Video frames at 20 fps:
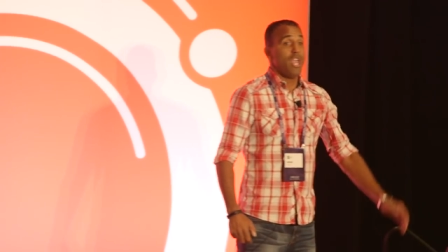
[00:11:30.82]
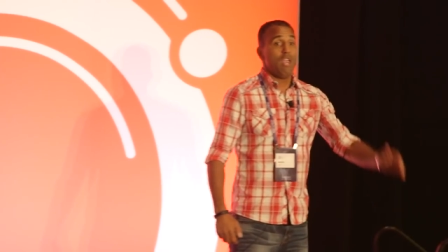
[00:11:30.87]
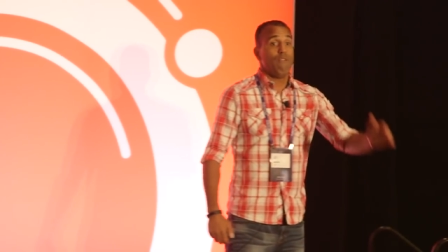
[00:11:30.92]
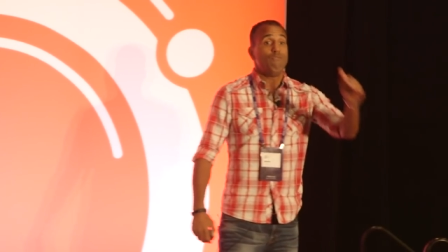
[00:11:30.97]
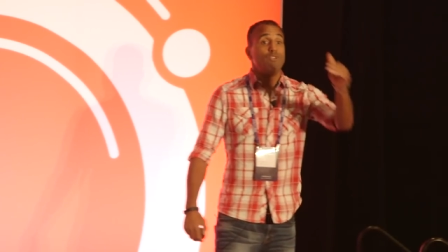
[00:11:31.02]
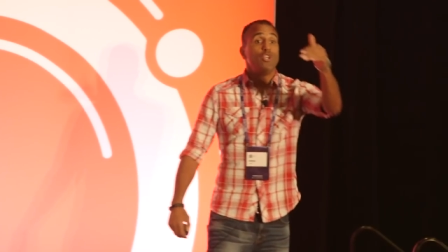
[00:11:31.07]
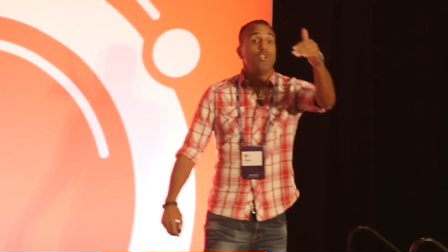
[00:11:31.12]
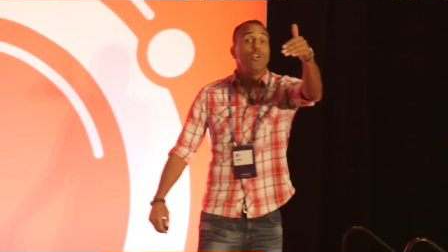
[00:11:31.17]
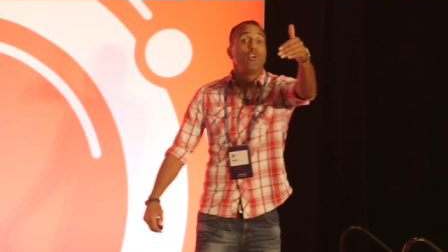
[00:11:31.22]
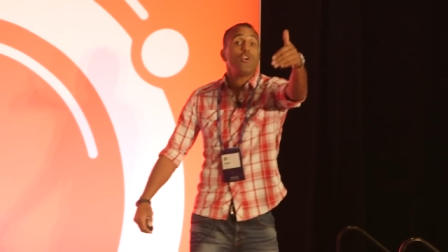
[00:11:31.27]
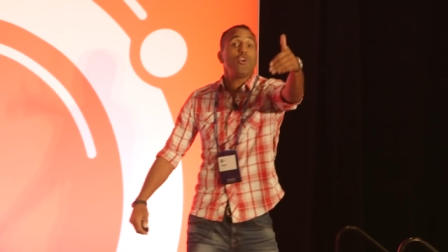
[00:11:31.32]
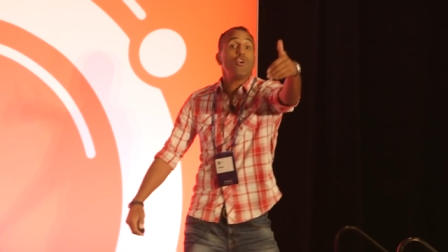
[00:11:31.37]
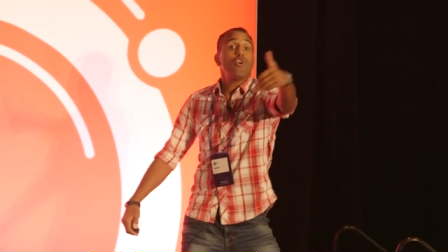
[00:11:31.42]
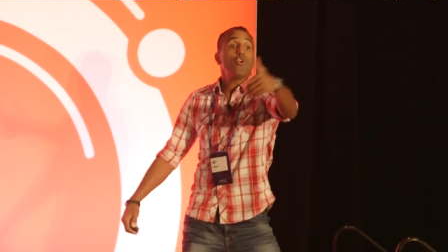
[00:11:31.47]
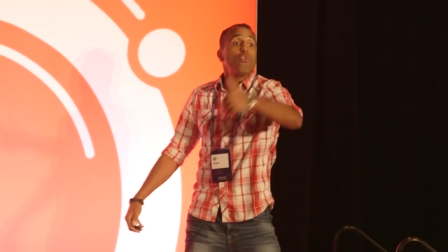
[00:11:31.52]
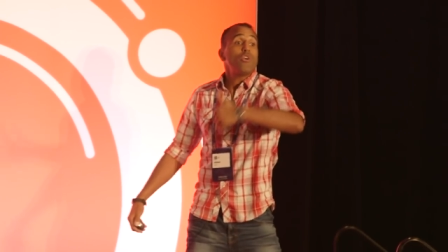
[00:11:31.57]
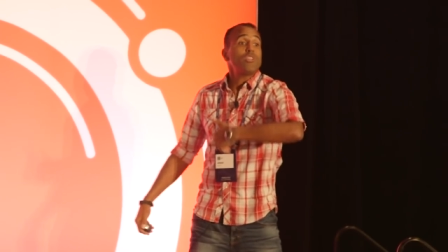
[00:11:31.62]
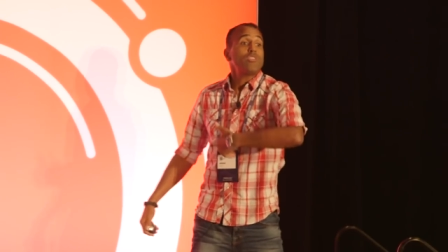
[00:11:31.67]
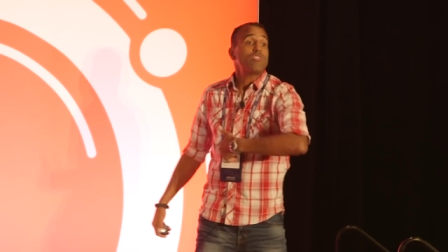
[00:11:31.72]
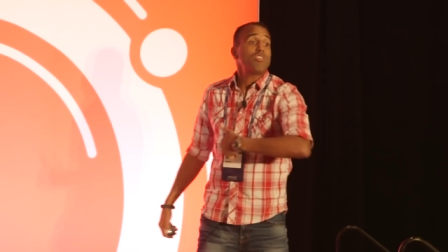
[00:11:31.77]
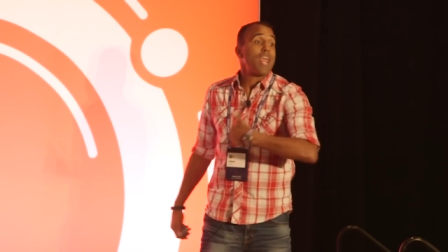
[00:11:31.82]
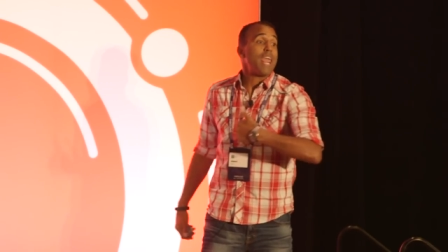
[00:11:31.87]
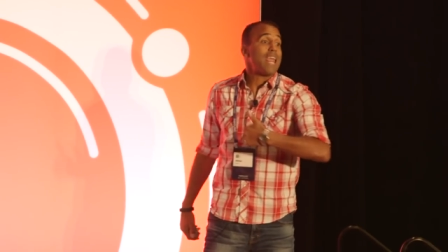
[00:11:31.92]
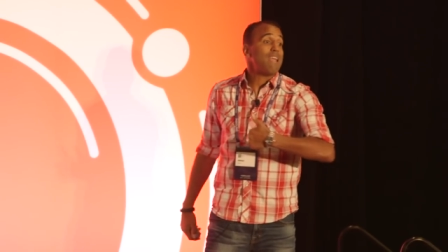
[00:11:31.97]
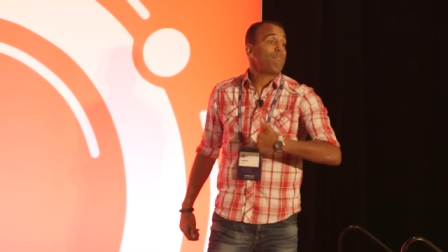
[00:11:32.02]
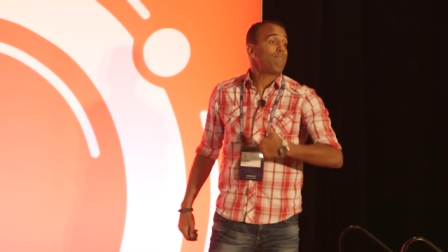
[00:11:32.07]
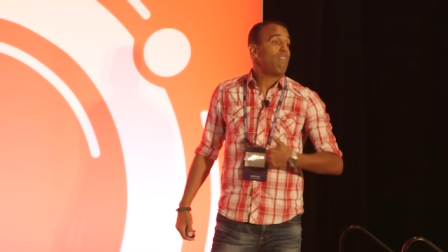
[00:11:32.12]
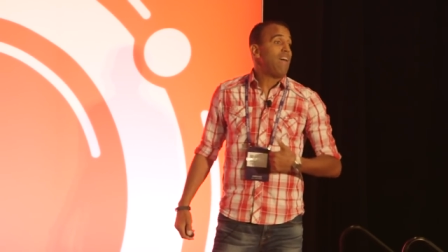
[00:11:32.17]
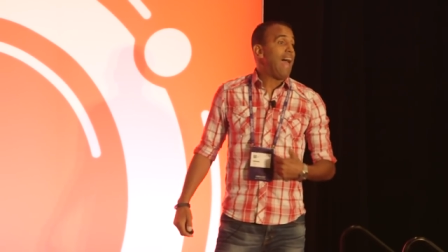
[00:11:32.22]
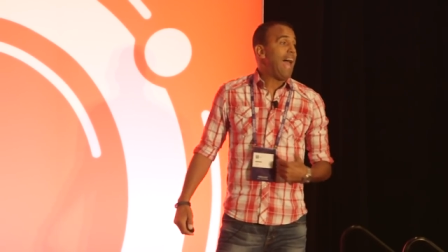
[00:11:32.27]
If you
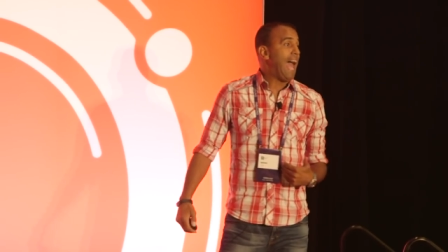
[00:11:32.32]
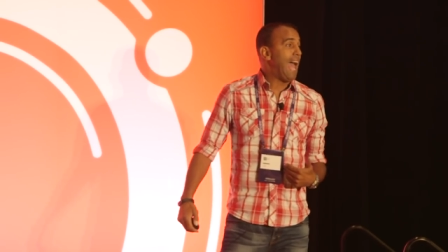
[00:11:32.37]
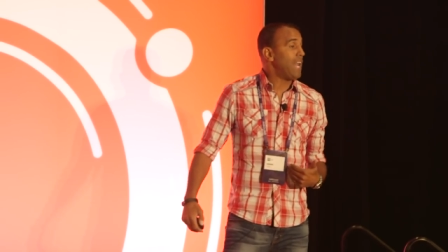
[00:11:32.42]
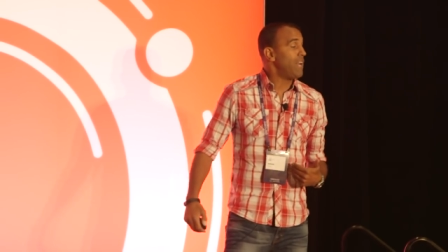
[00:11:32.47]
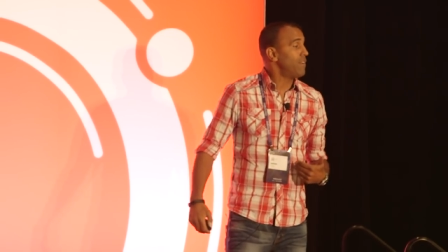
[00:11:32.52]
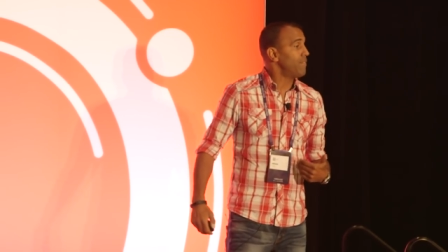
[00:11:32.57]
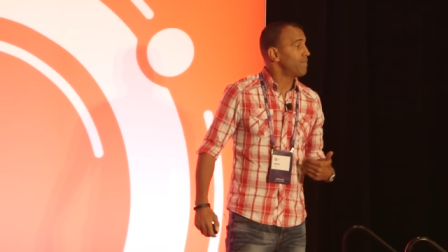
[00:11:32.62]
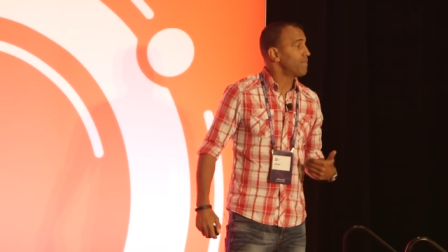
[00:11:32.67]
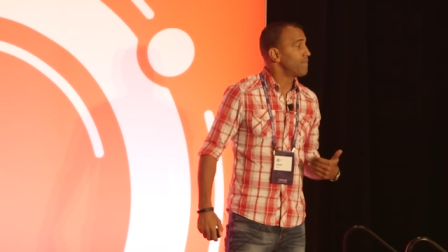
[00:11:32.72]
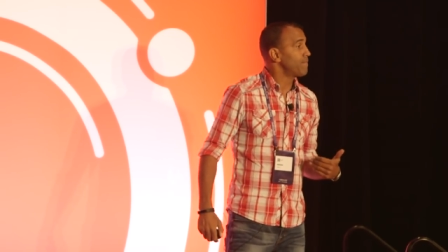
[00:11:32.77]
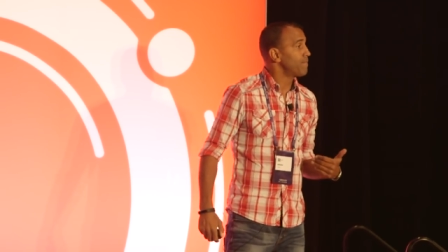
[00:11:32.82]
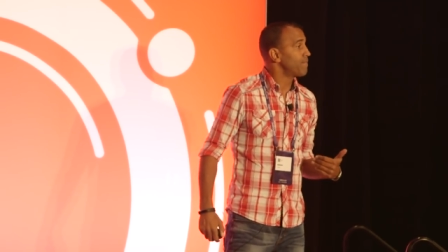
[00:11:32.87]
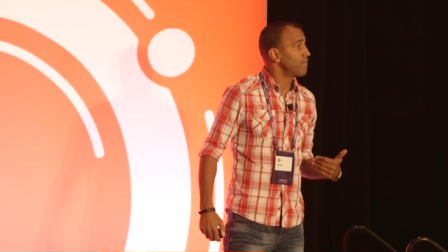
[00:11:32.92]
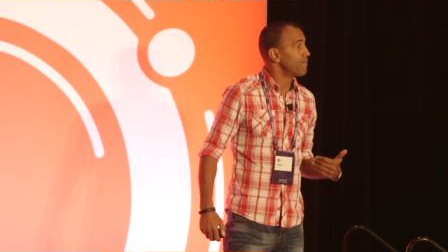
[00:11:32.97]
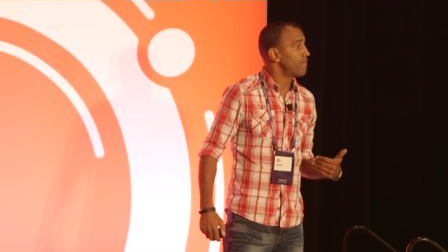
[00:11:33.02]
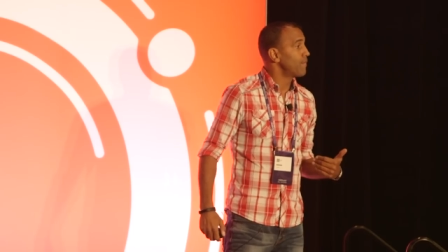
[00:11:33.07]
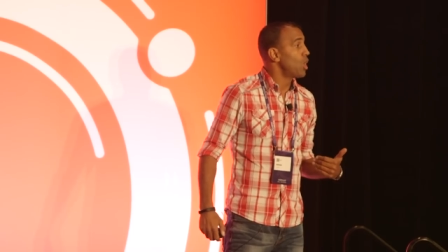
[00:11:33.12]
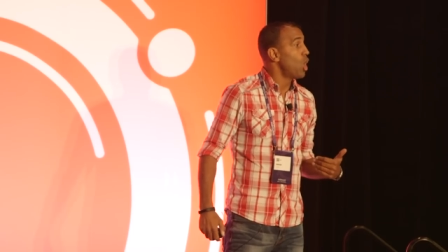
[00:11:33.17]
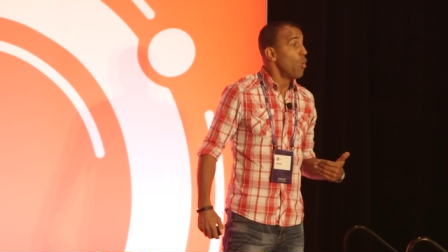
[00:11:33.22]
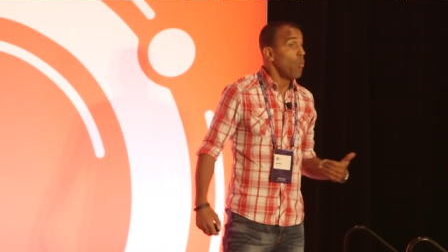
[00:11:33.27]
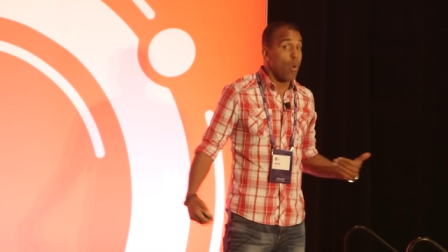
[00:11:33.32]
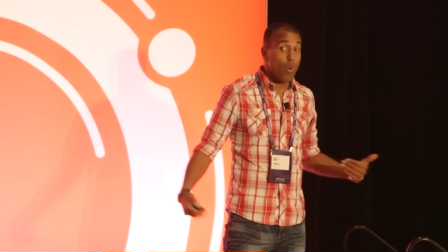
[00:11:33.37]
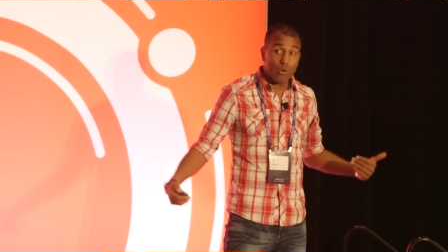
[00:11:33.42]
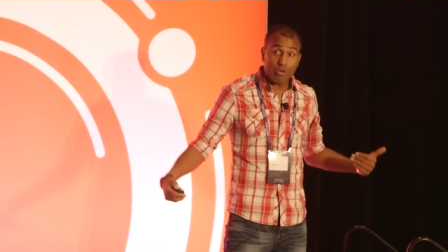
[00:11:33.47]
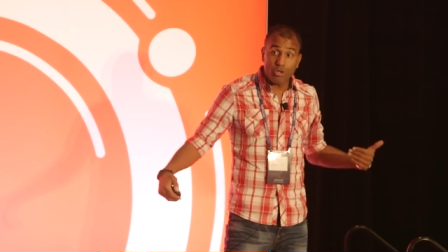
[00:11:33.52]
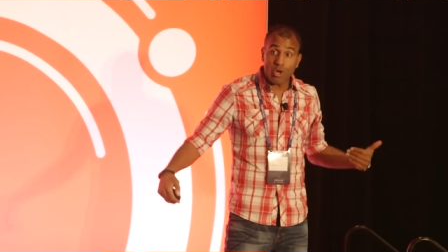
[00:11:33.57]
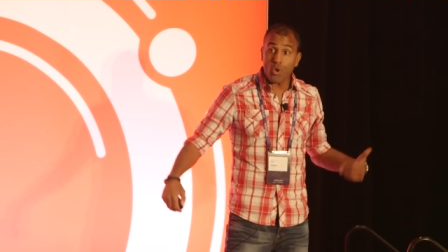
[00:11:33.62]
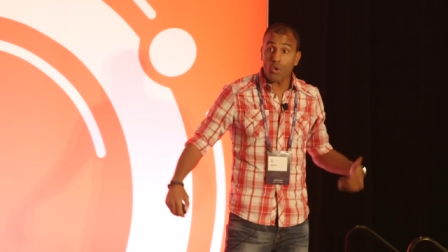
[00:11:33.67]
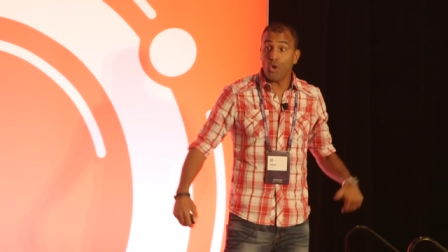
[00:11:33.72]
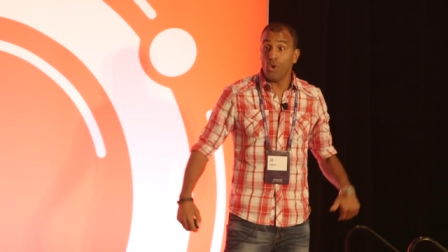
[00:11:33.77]
receive that, what
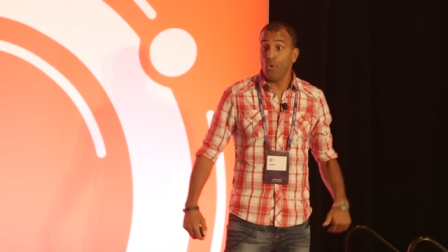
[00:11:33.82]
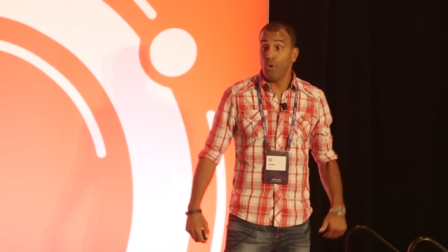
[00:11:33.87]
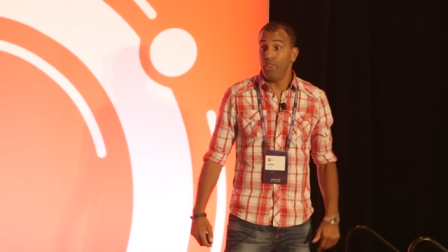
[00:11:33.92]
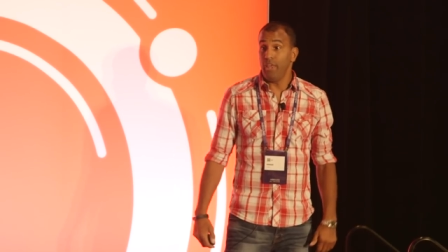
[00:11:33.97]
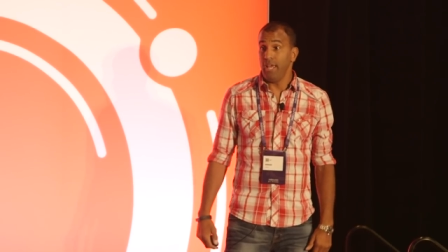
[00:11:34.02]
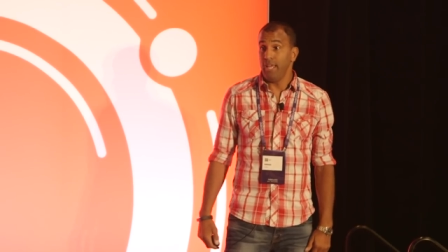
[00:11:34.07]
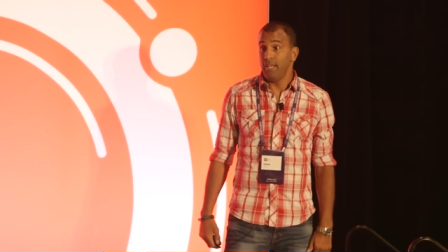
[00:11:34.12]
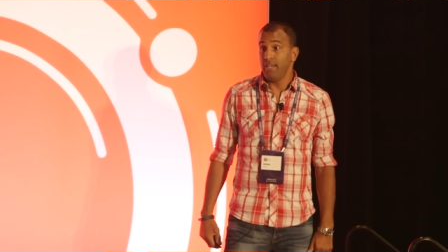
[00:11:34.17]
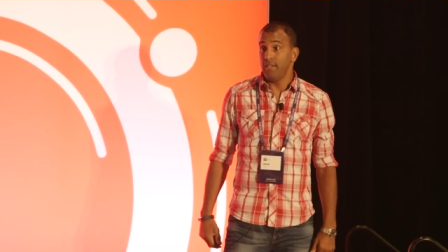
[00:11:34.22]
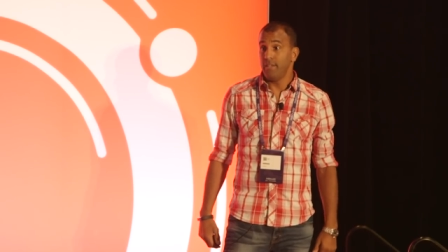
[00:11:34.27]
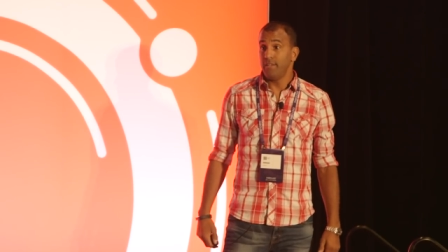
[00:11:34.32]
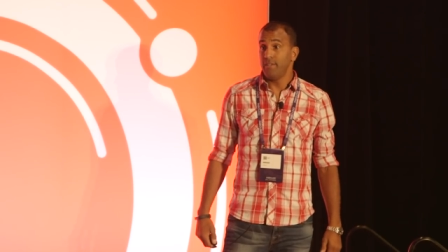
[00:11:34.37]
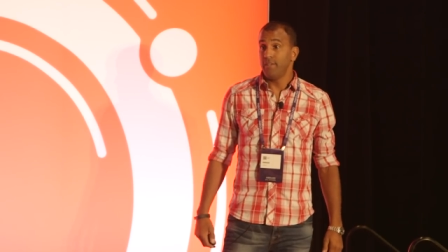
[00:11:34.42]
would you do with it?